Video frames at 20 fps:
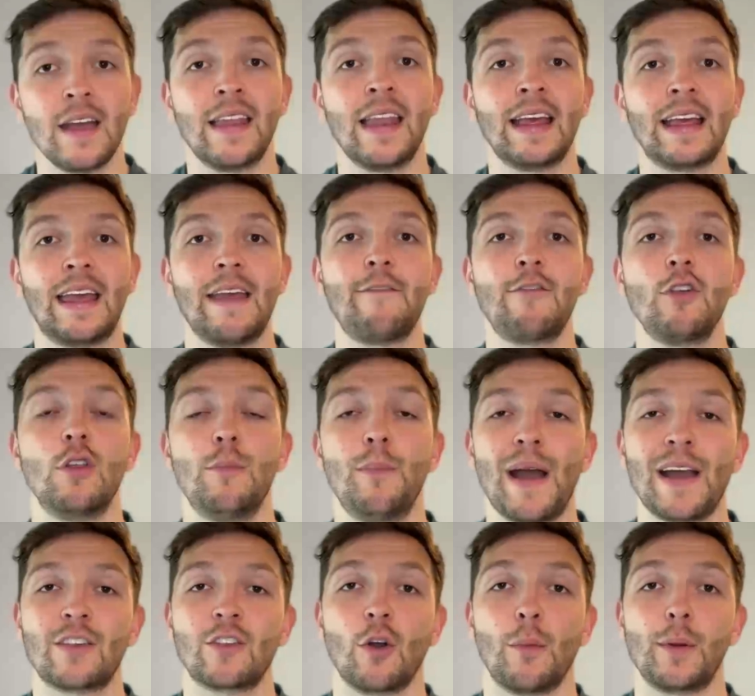then it gives you the
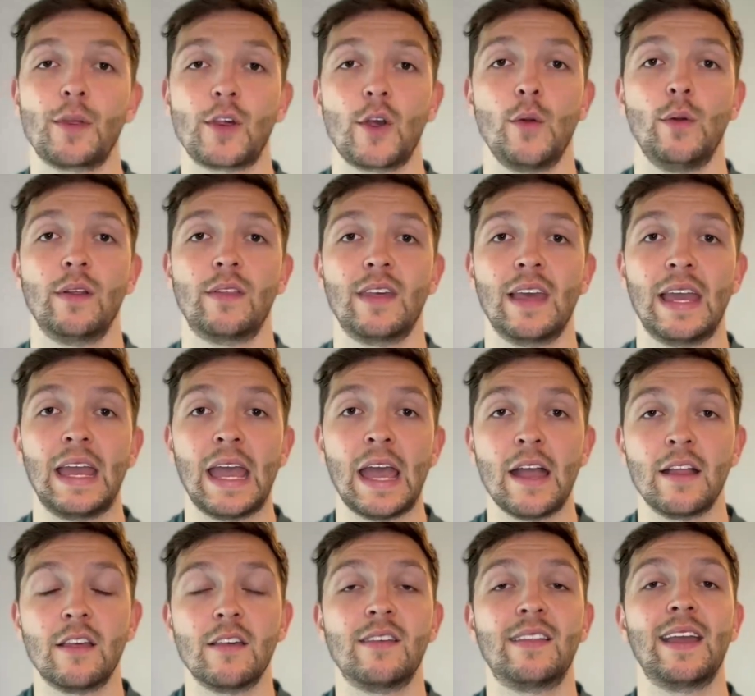best opportunity
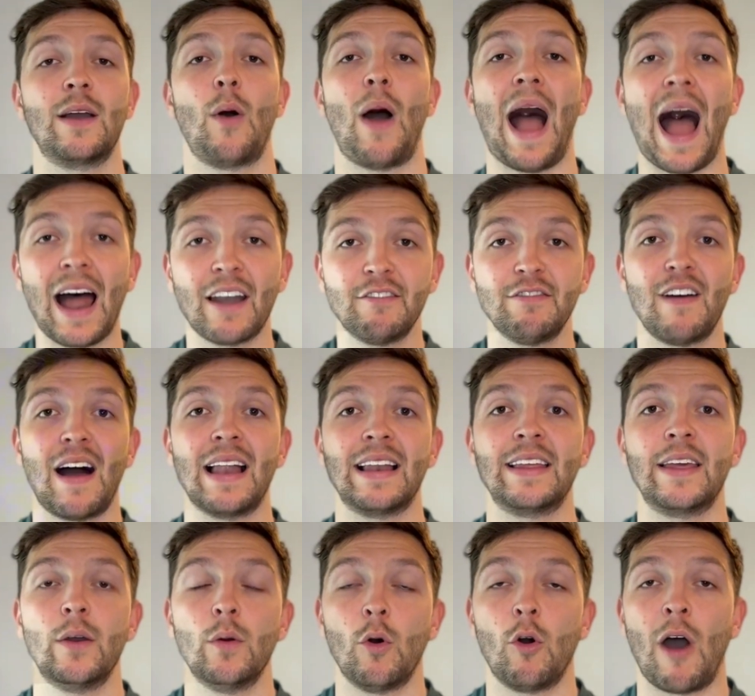to still add
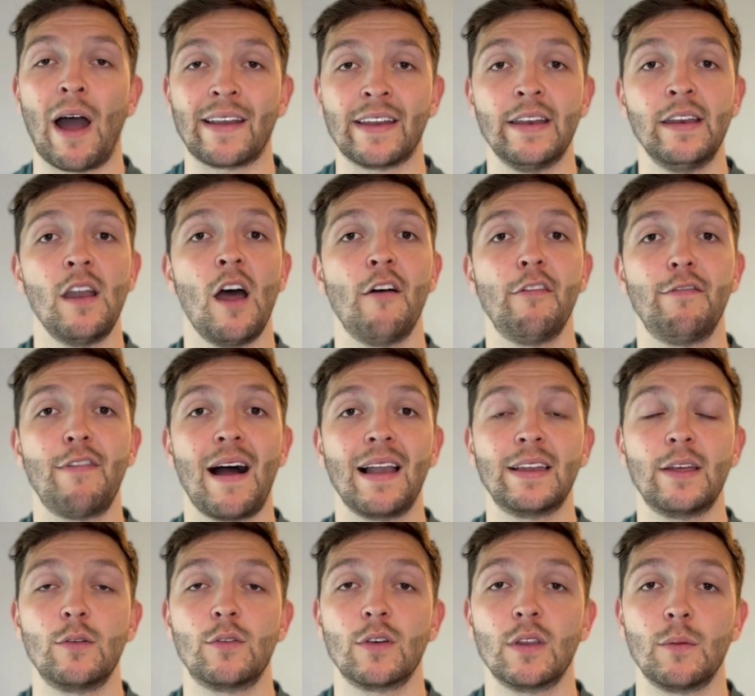value or add enough
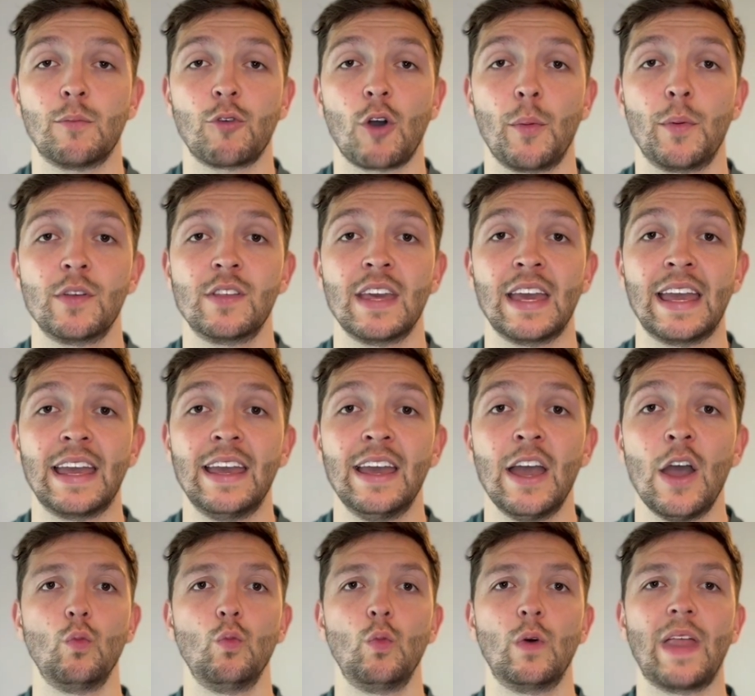value to the property
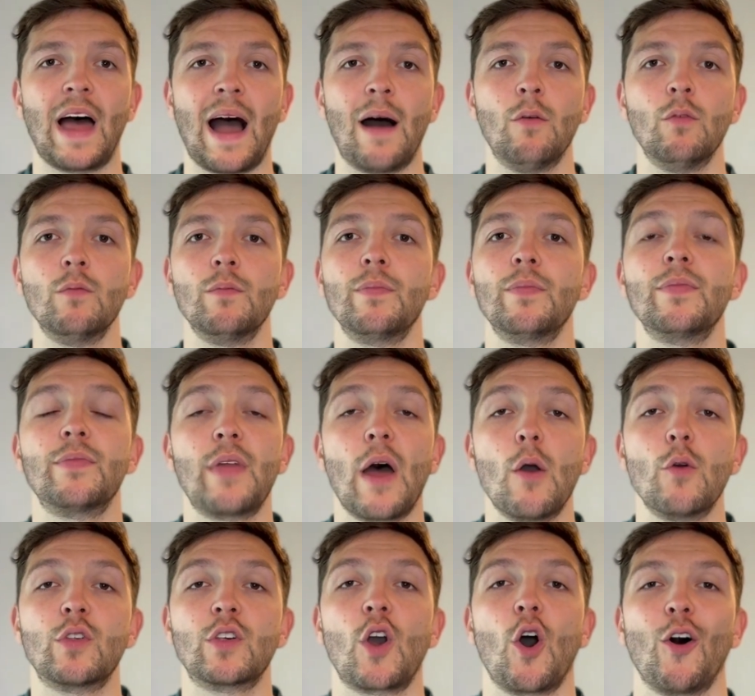without
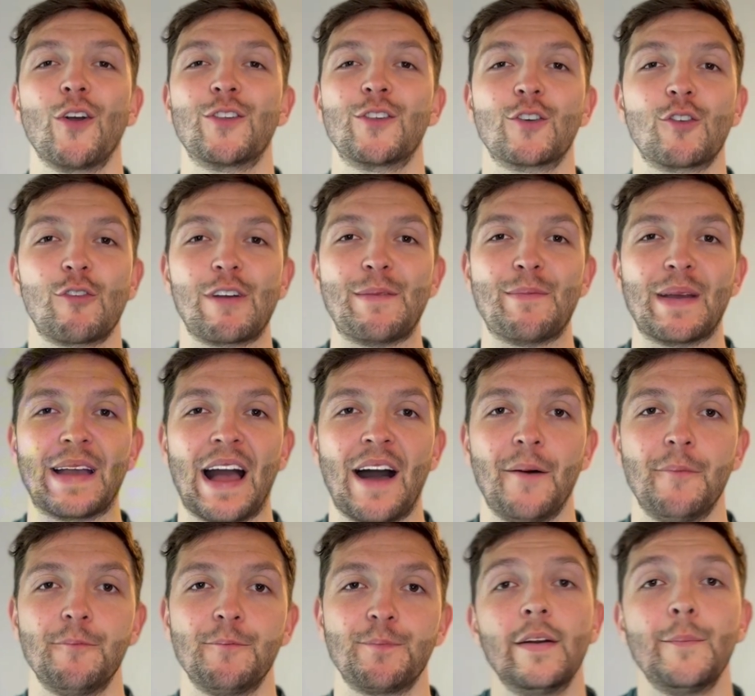those costs creeping up.
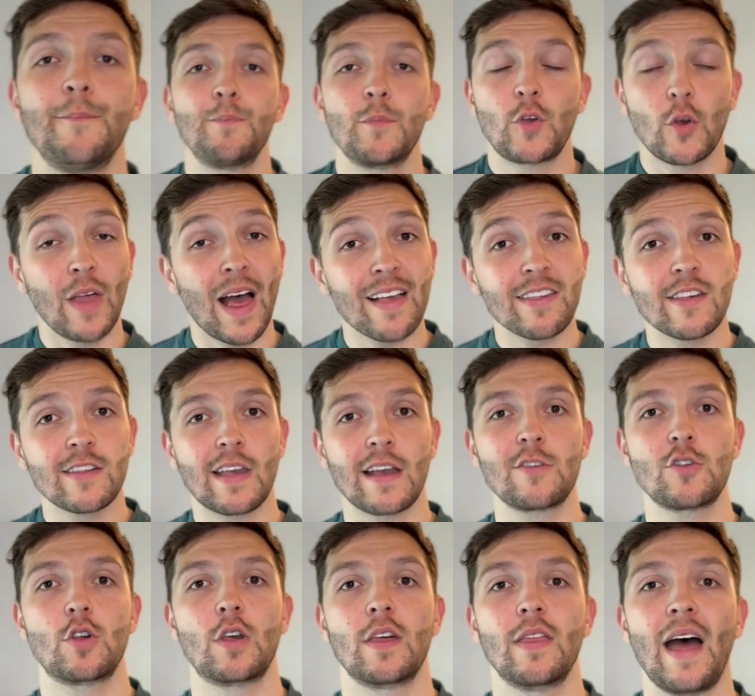So that's
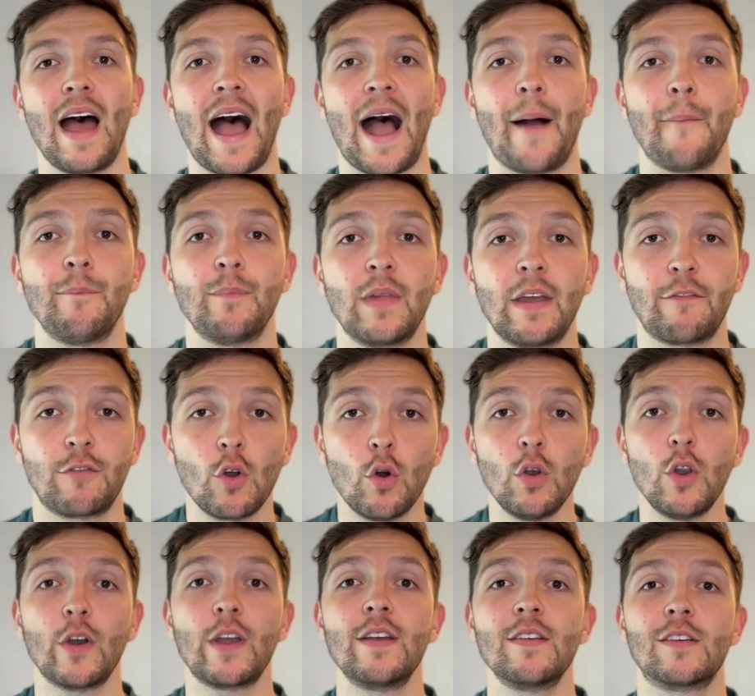essentially that. If you're
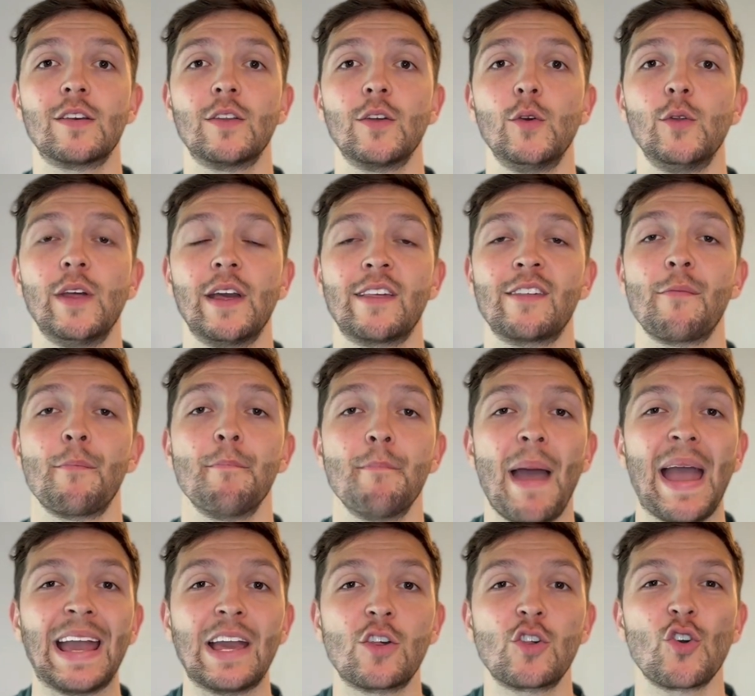looking to do this,
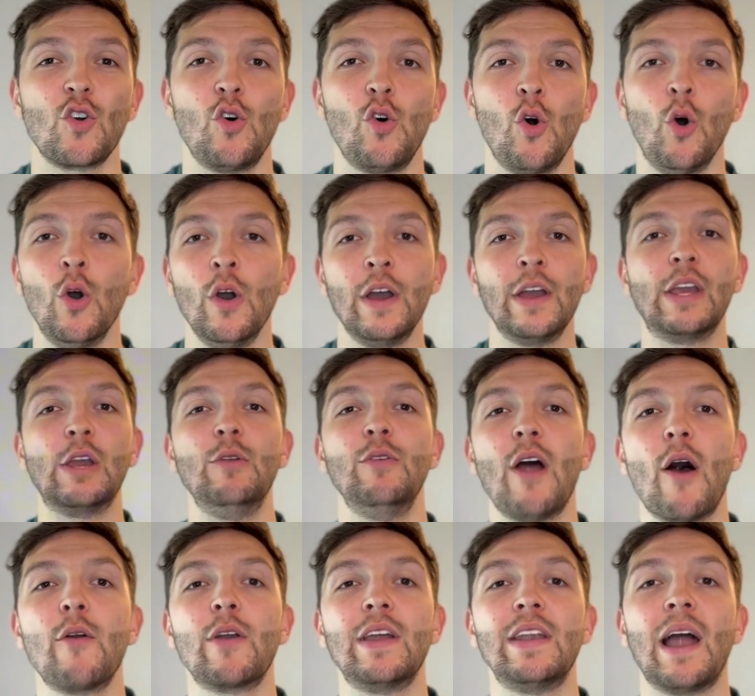make sure you
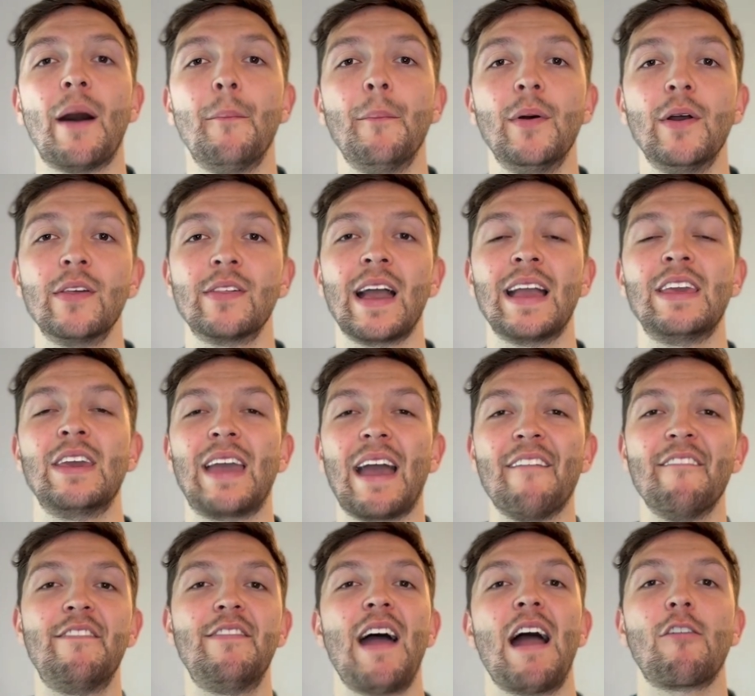know your numbers and you
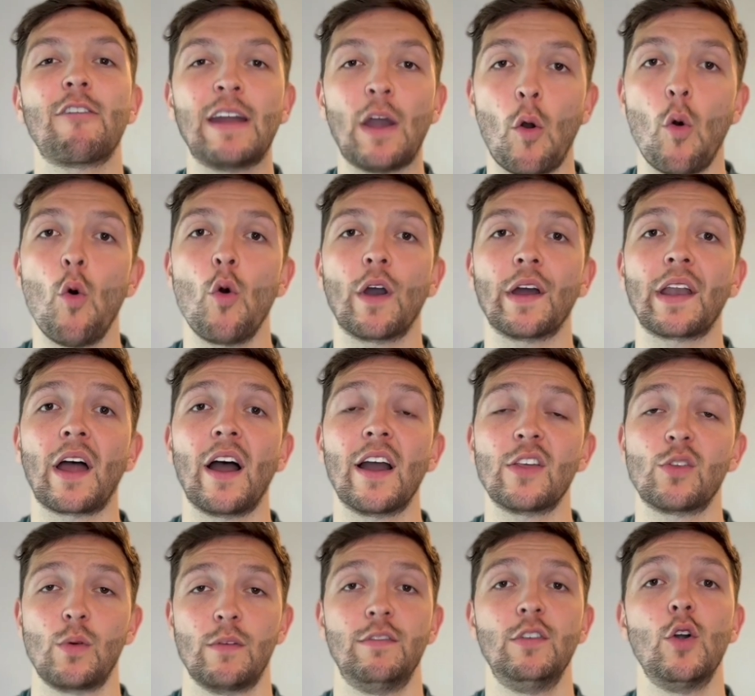get very
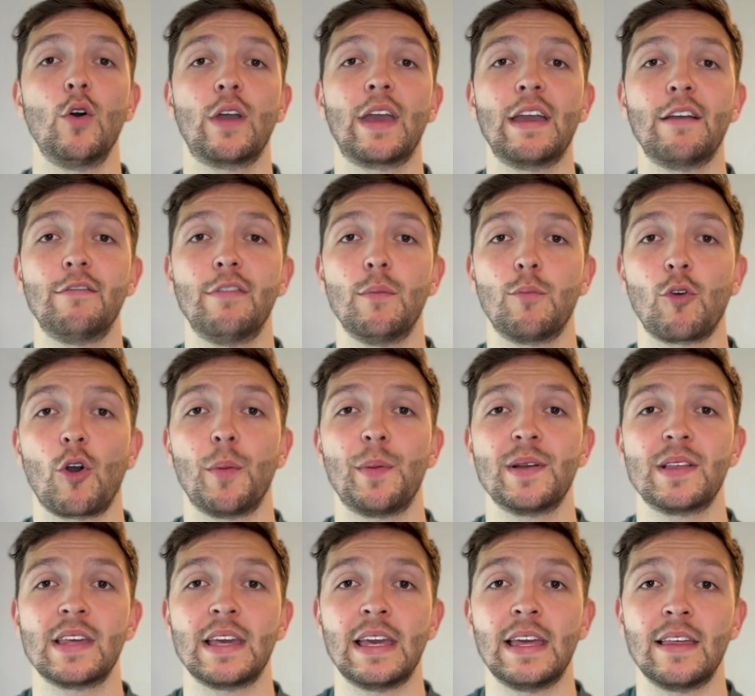organised with looking for
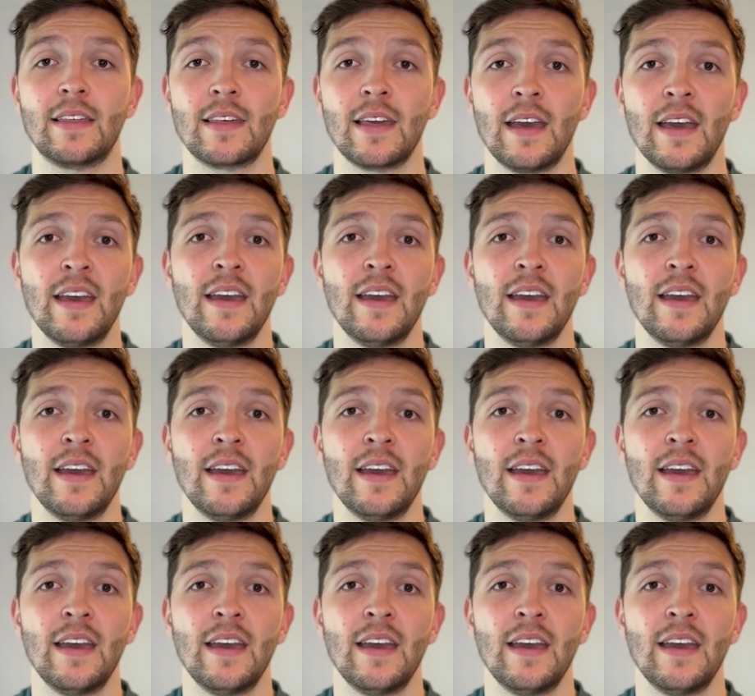properties.